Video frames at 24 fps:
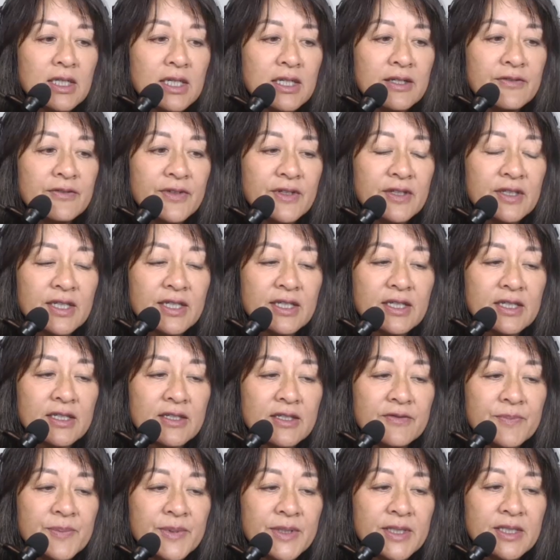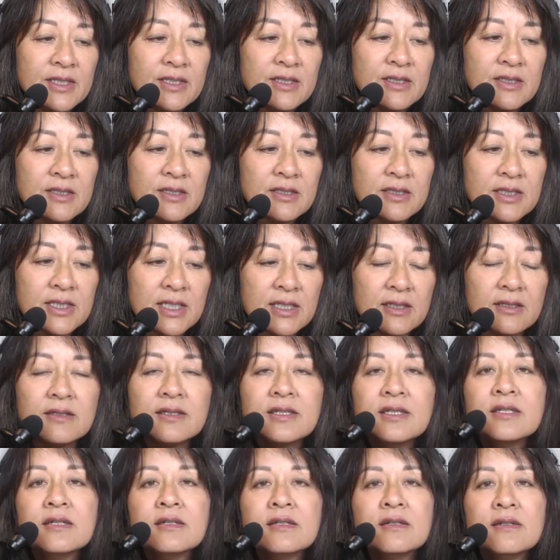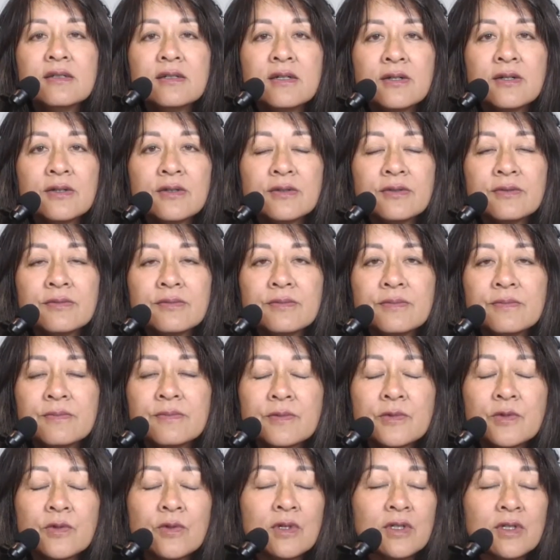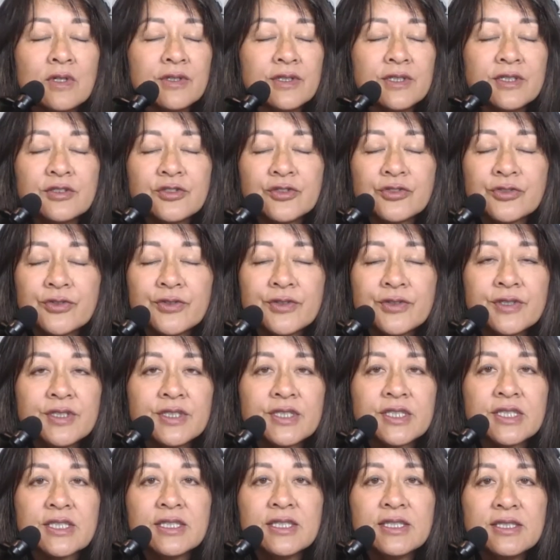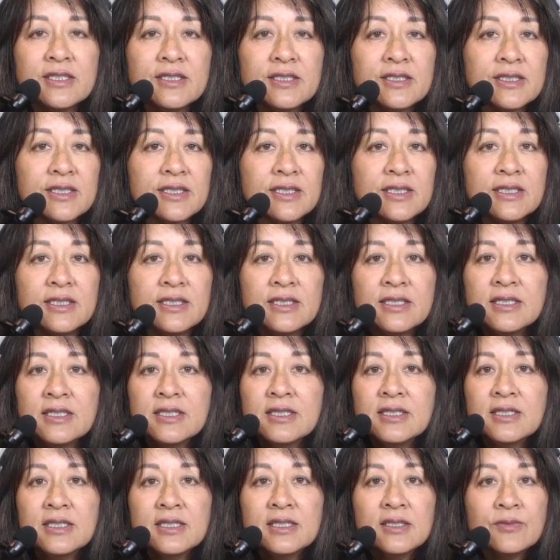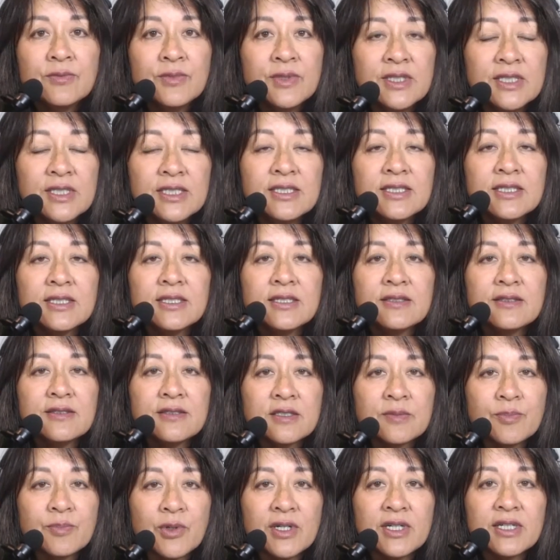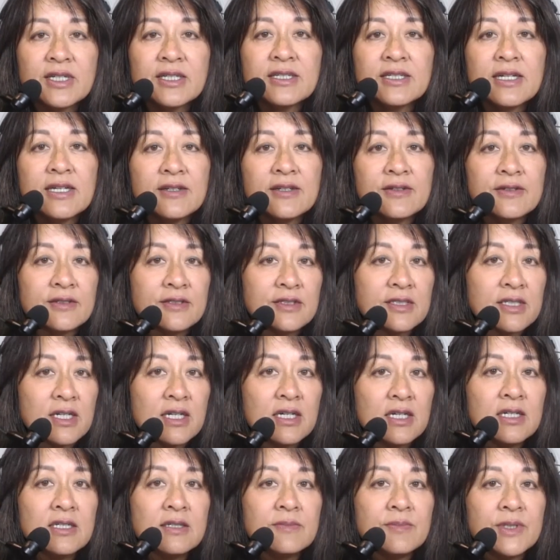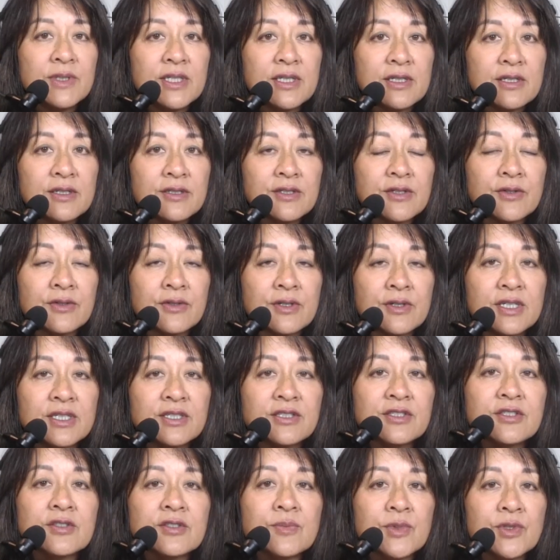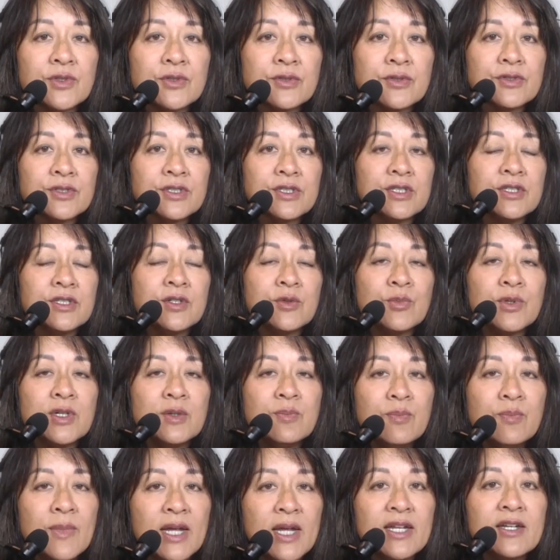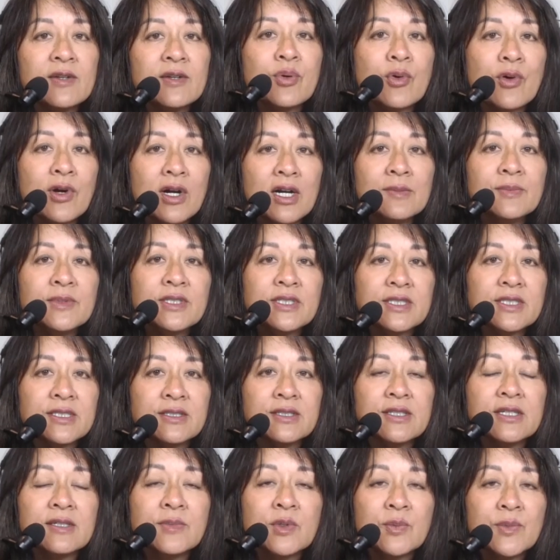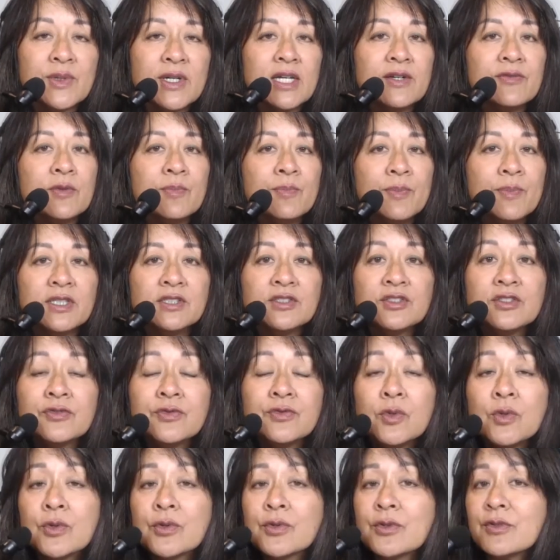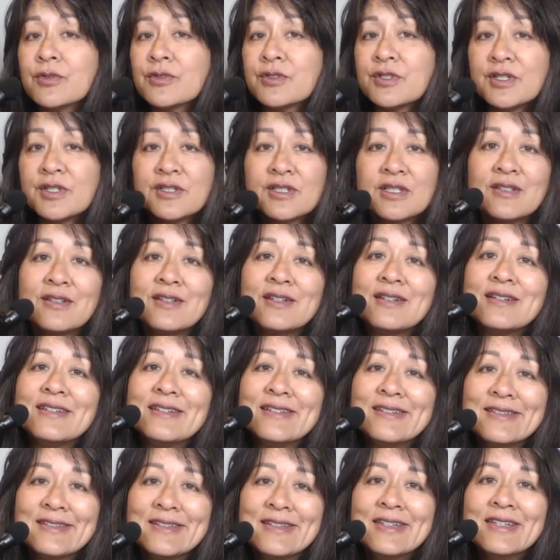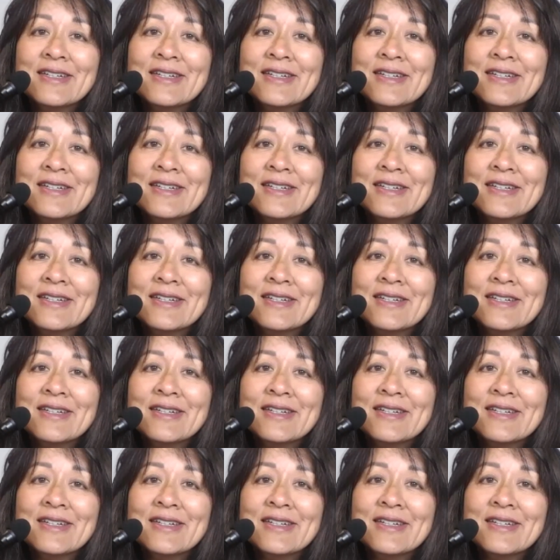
I feel like I've been telling our quality assurance guys that we need to get this product out on time because our customers, you know, we made a promise to them and we have a bunch of orders on the line